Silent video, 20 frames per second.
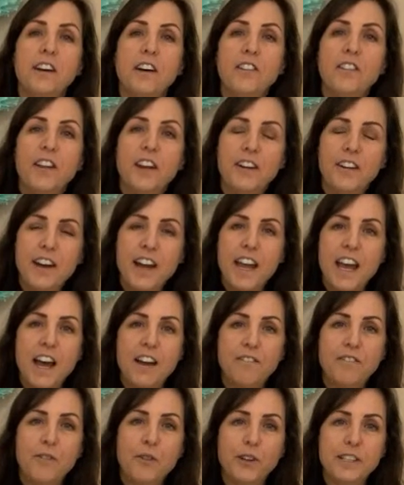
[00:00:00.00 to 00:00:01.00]
on there. I
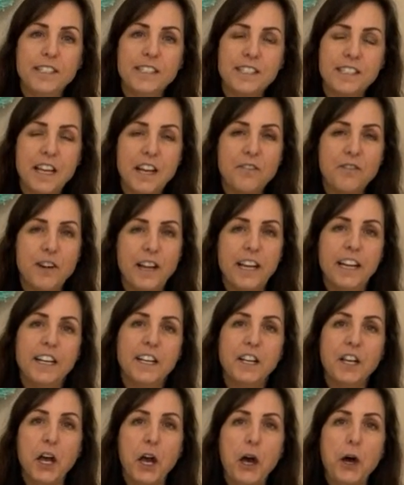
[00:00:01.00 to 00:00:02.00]
have one set ready to
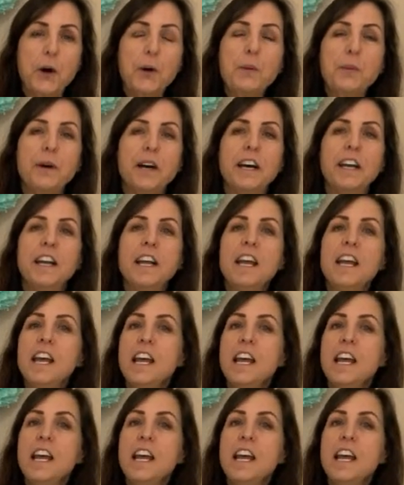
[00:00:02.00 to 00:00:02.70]
go. But